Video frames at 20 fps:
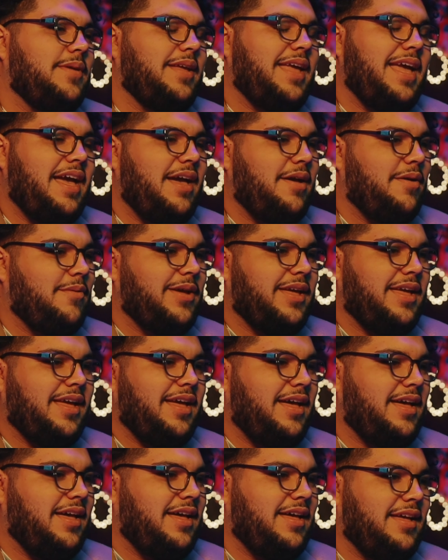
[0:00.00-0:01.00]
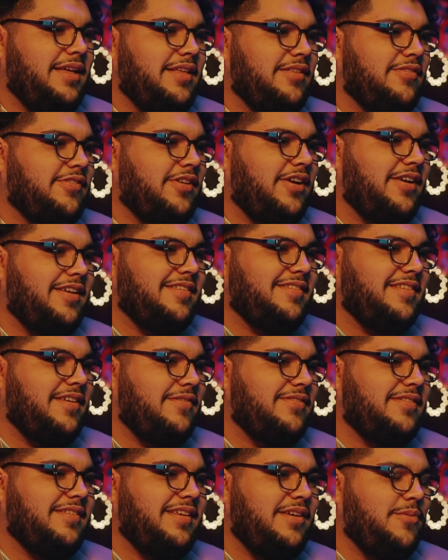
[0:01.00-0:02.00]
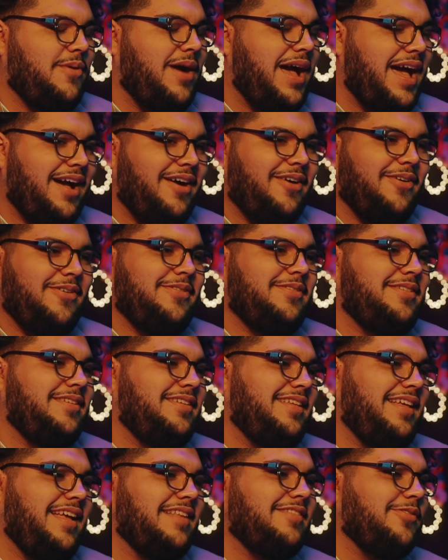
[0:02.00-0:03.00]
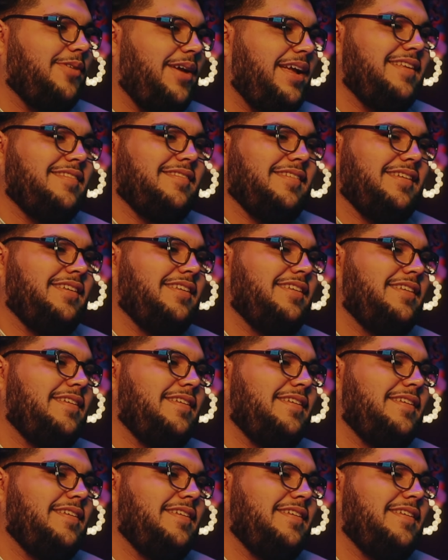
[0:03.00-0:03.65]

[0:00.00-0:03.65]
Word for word: But yeah, we started at 17. Wow. That's crazy.